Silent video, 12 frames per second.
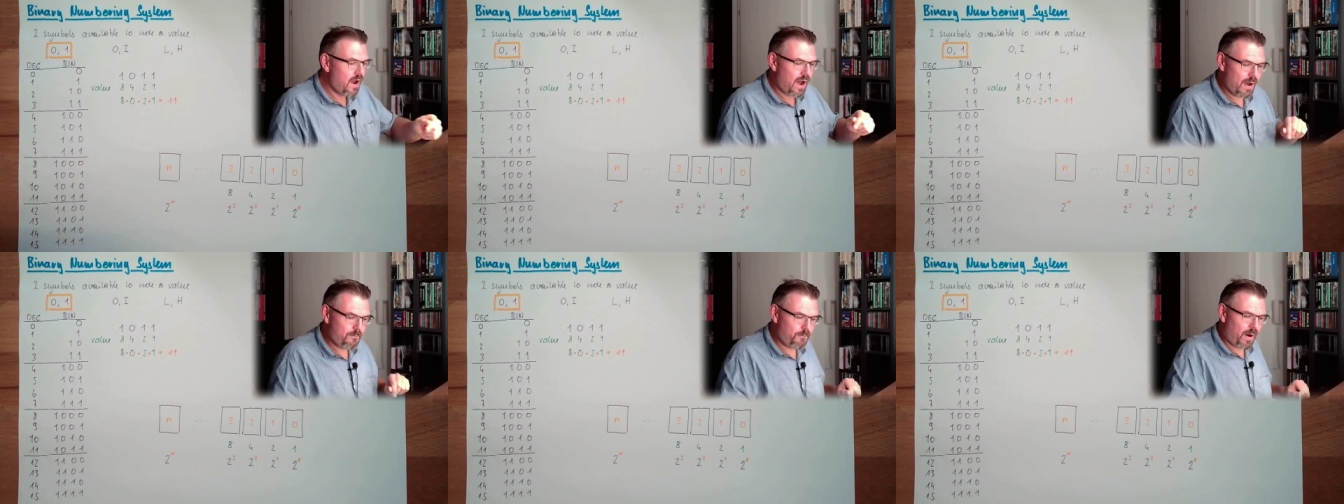
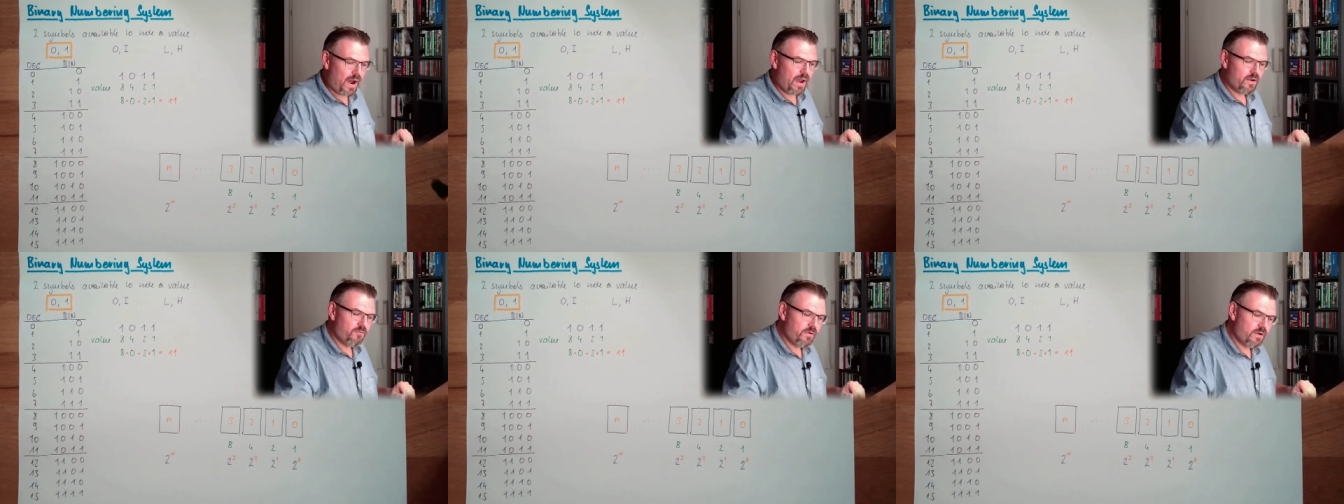a
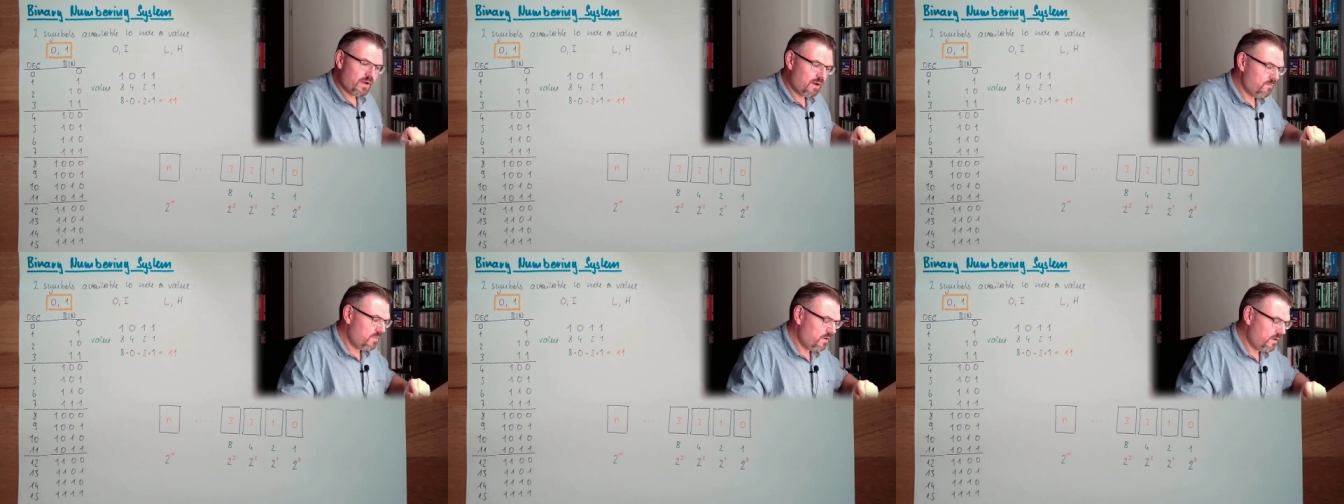binary
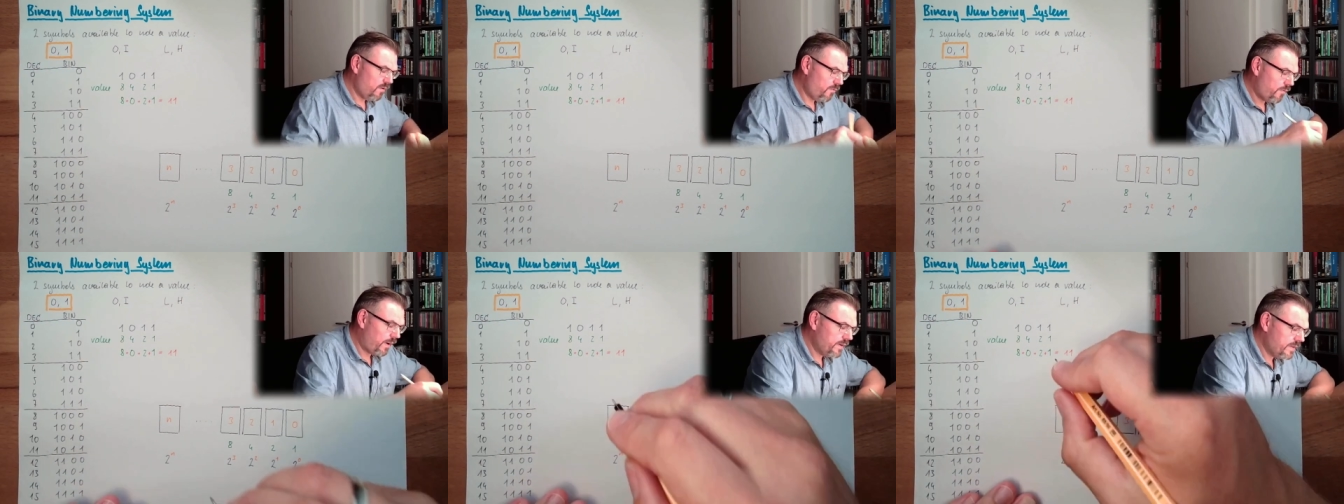number, a
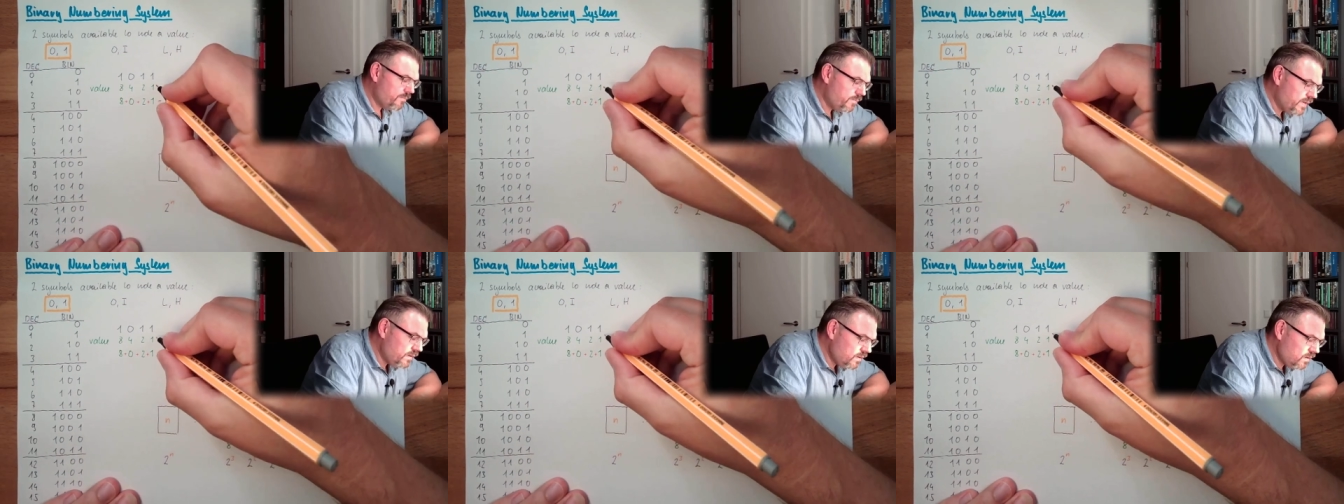right hip
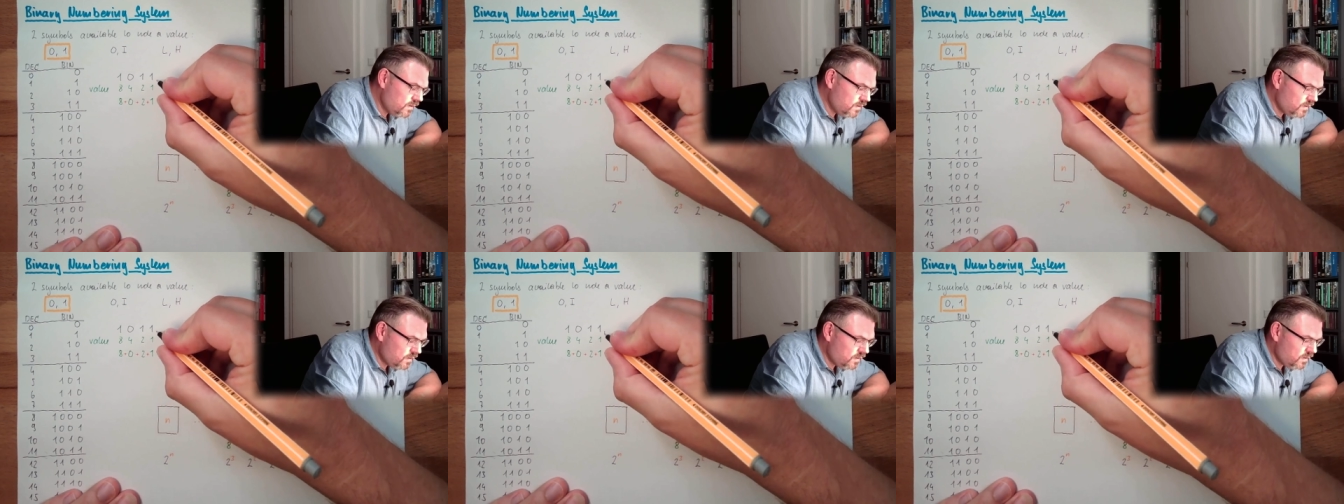bin,
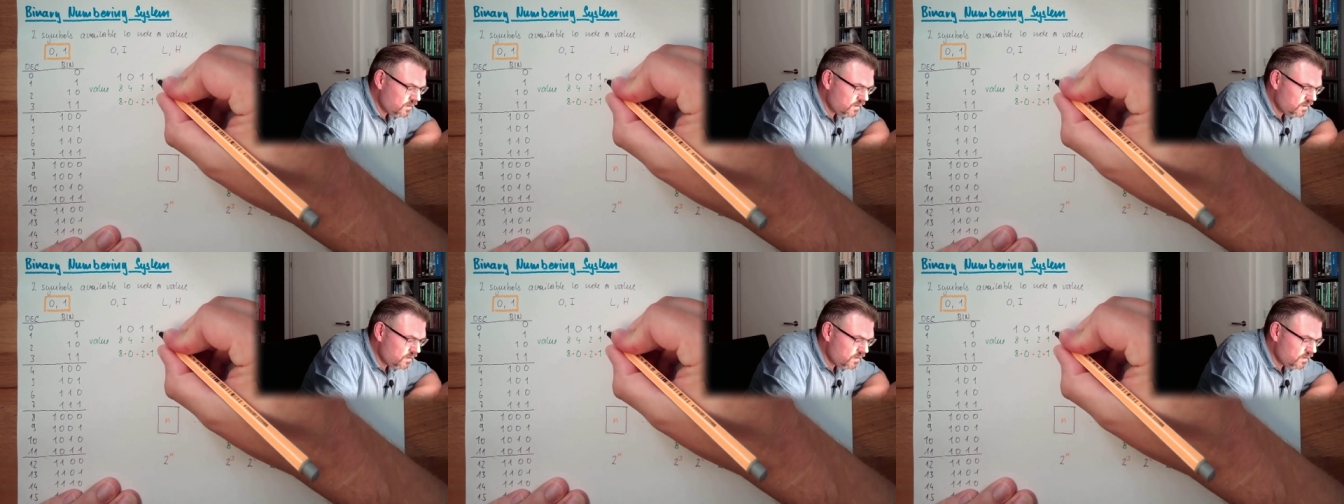yeah,